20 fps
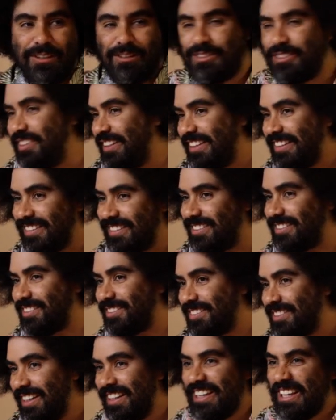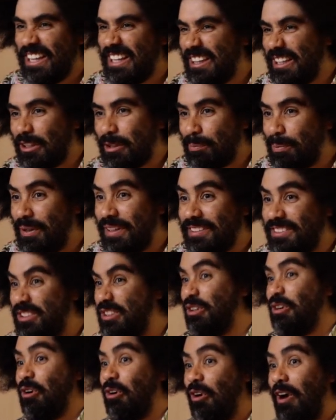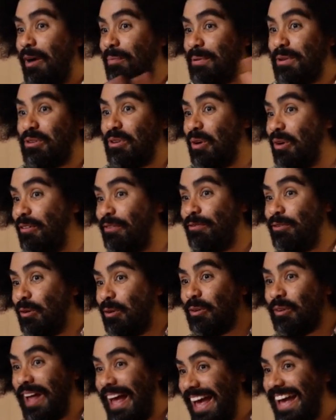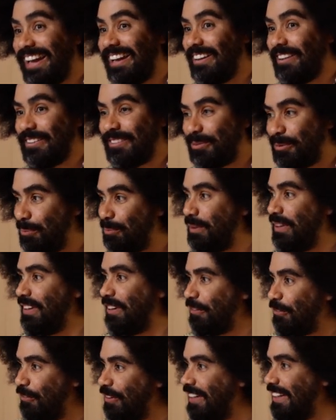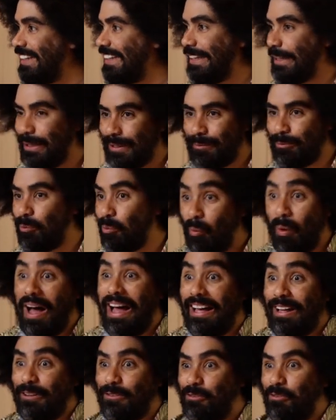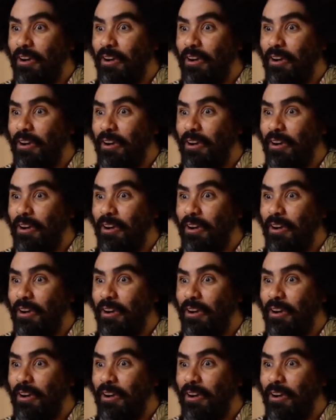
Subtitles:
Seeing this little person grow up into a full adult would be a really wild